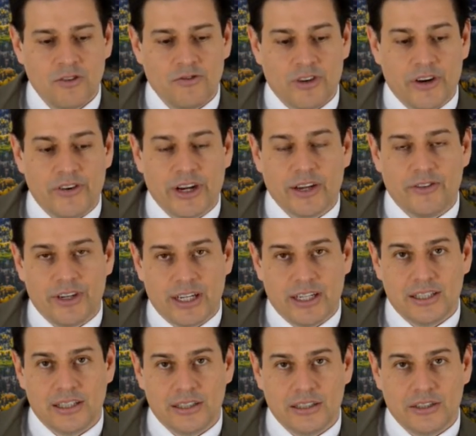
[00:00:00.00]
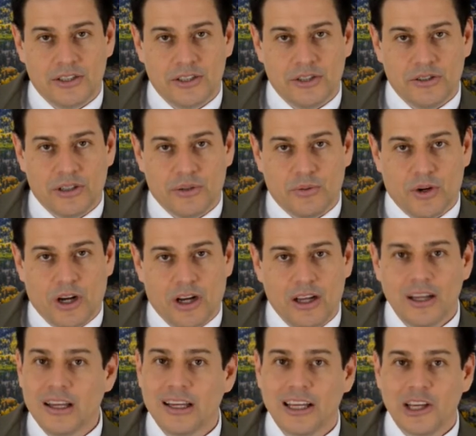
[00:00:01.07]
My recommendation is to shoot in RAW.
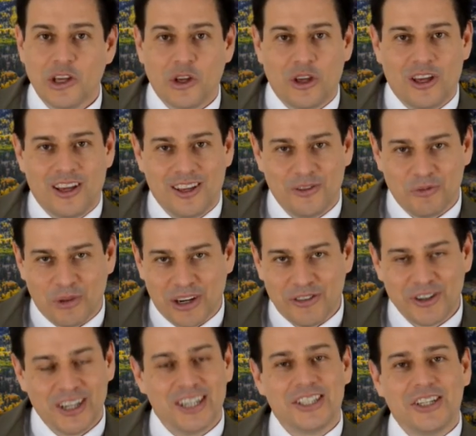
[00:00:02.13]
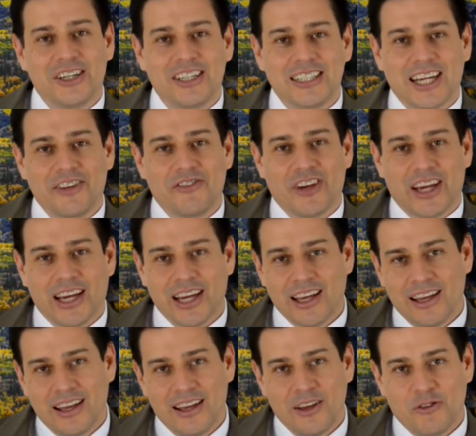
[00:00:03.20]
But if you're going to shoot a JPEG,
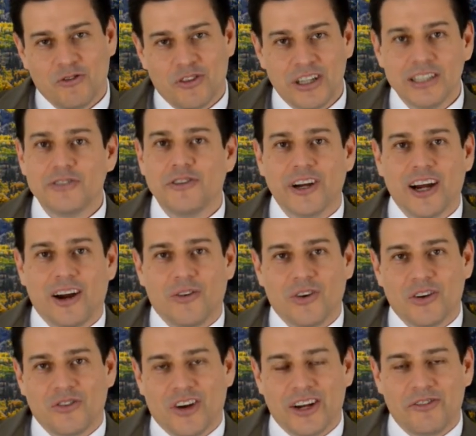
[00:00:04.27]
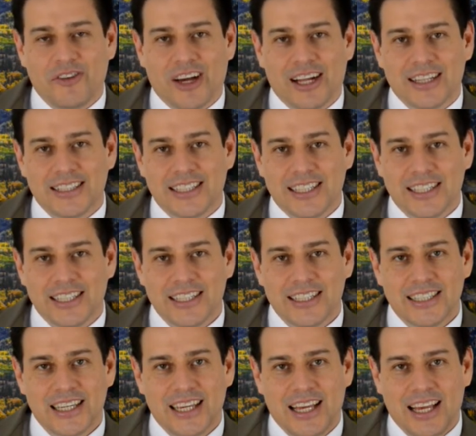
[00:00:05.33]
please figure out what white balance is.